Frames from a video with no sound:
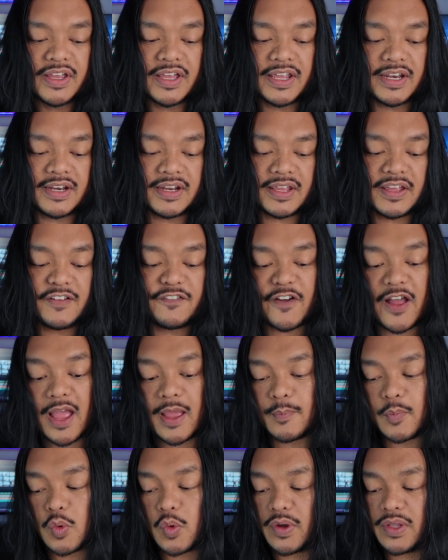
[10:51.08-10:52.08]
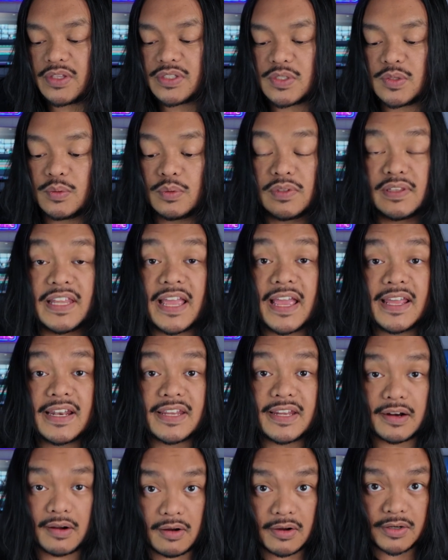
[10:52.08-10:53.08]
And if I'm going to land
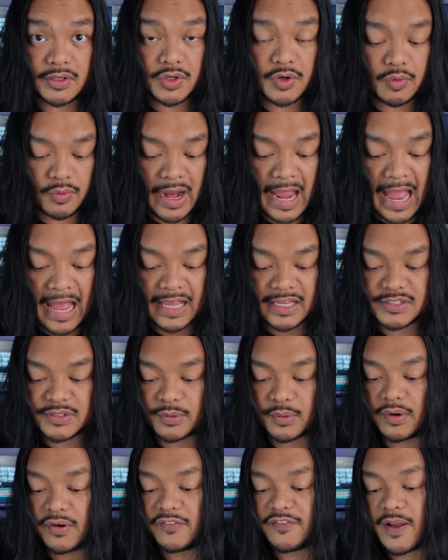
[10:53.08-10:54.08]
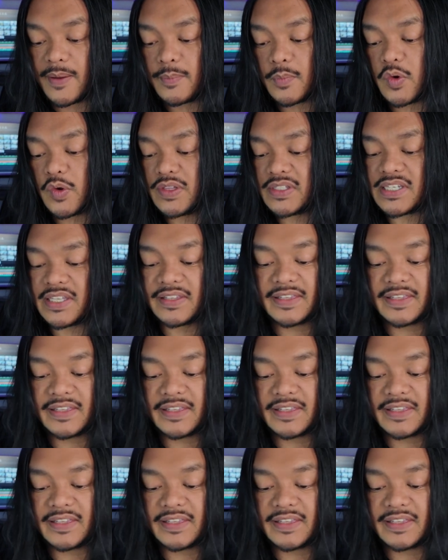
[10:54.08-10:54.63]
it on grass, or if I'm going to